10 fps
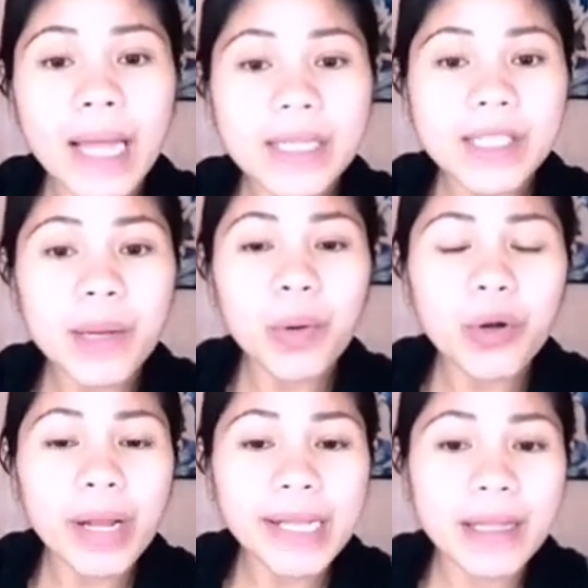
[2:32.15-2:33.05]

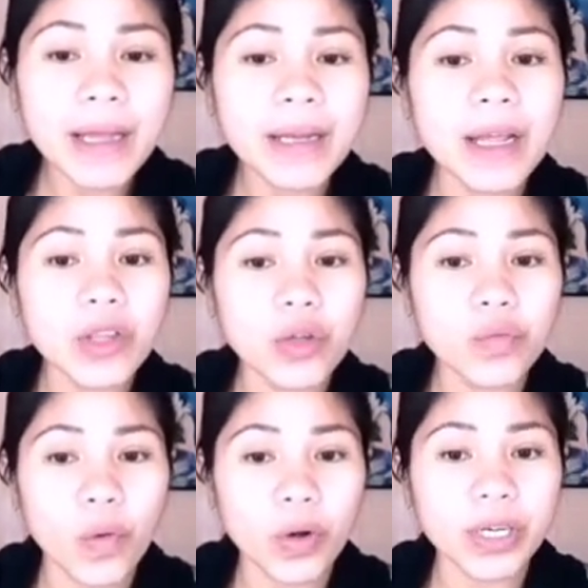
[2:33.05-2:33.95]
Separated,
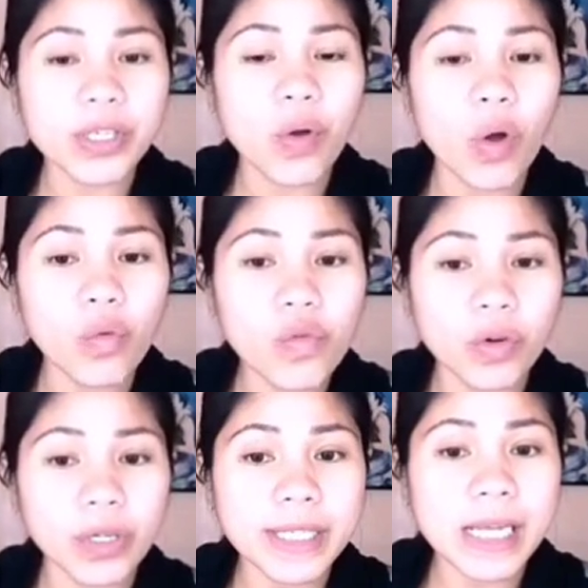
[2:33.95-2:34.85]
divorce, of
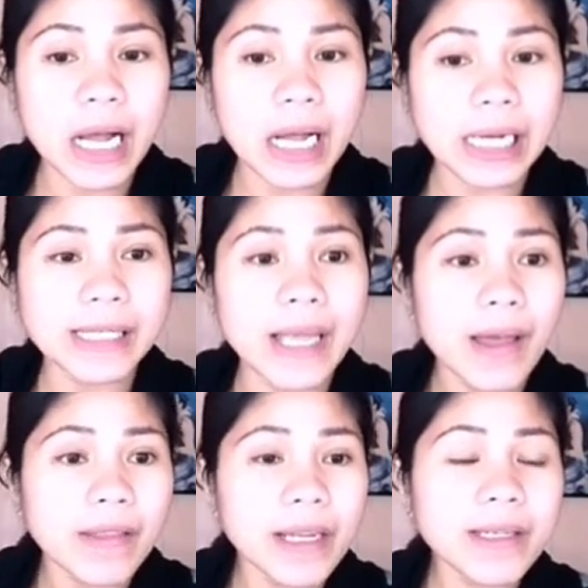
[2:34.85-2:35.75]
course guys,
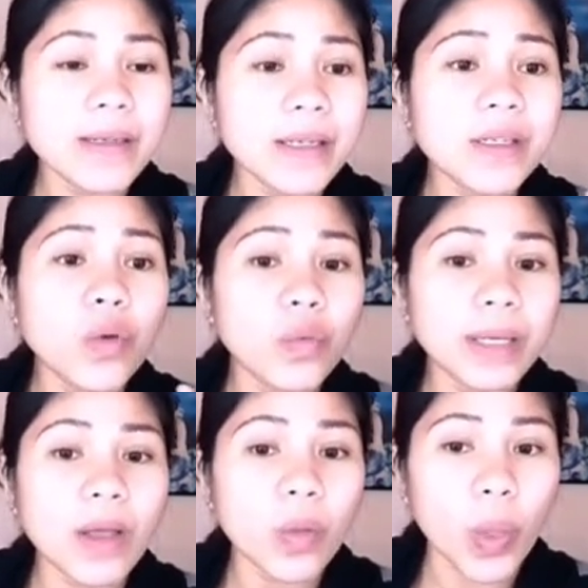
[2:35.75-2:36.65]
this is
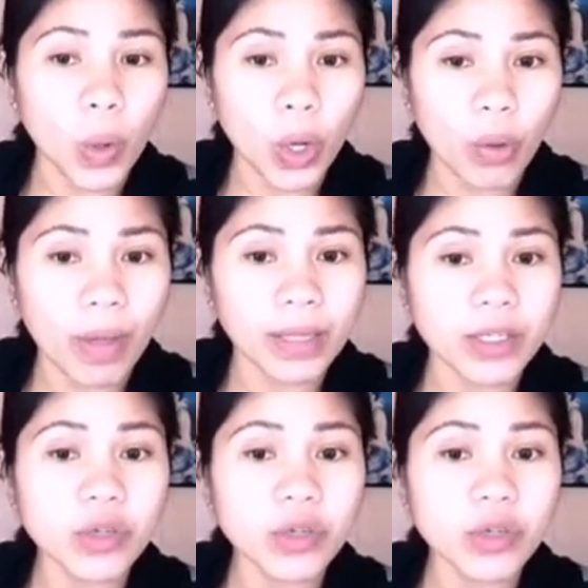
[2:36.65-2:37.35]
with documents.